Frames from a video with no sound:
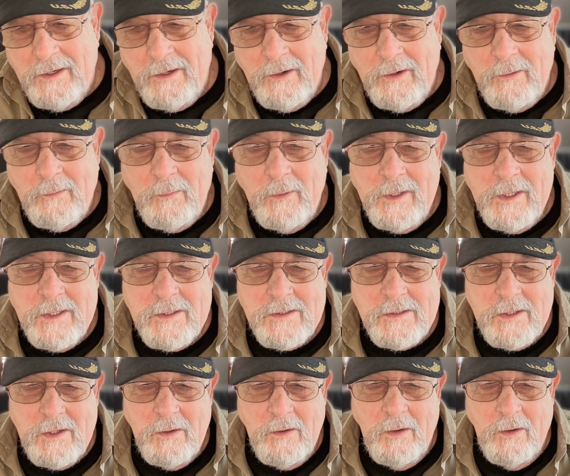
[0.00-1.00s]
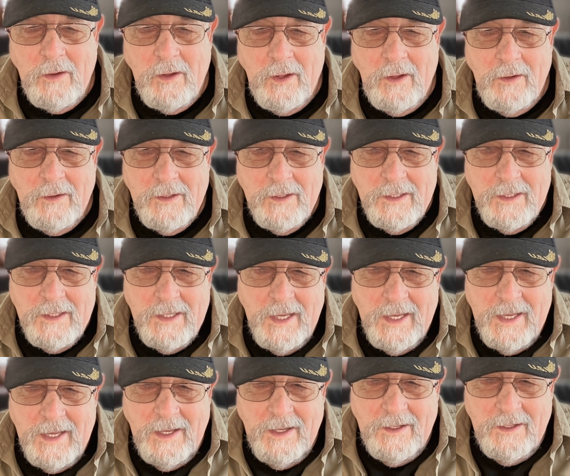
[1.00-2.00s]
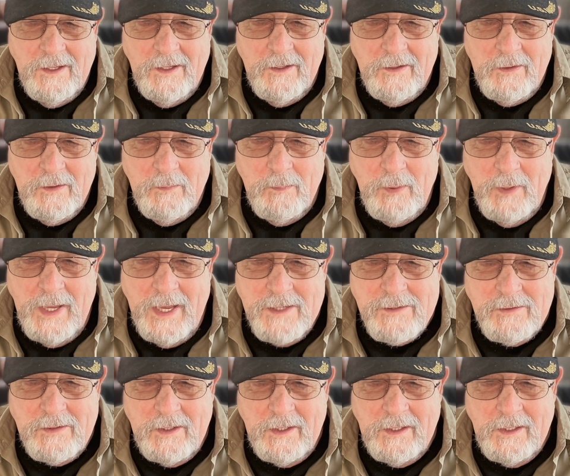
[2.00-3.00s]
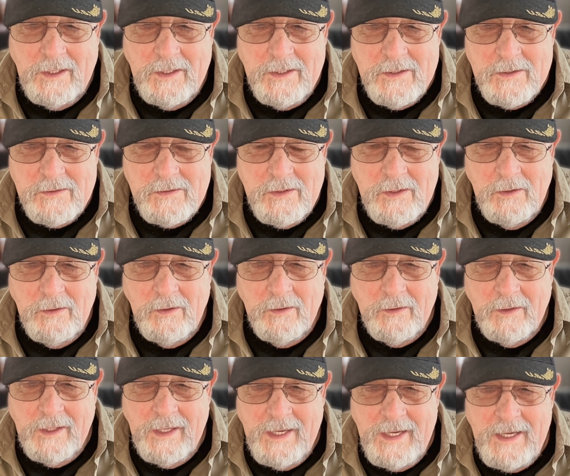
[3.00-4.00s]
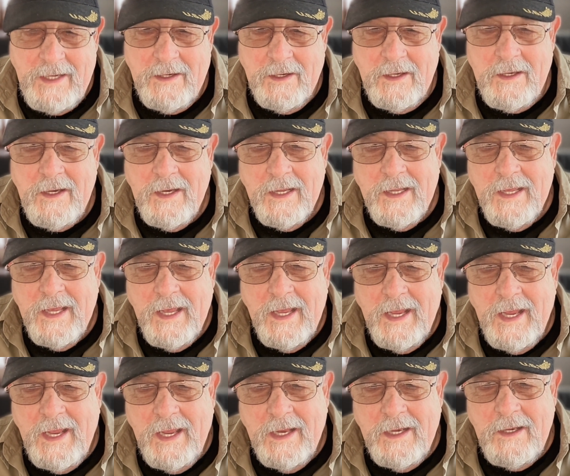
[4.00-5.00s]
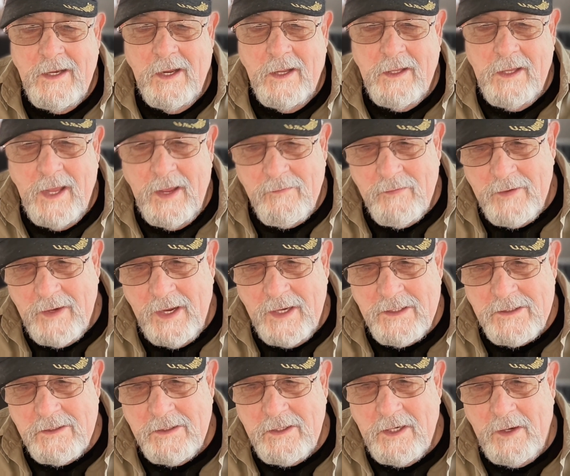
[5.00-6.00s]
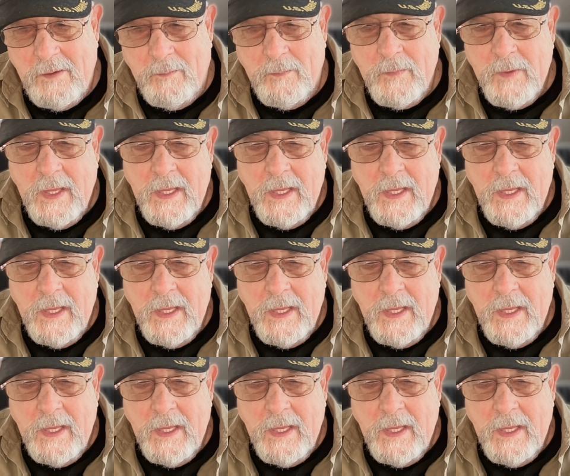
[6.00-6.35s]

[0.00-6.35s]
there when it's still the plastic is still heated, and you have a nice tip.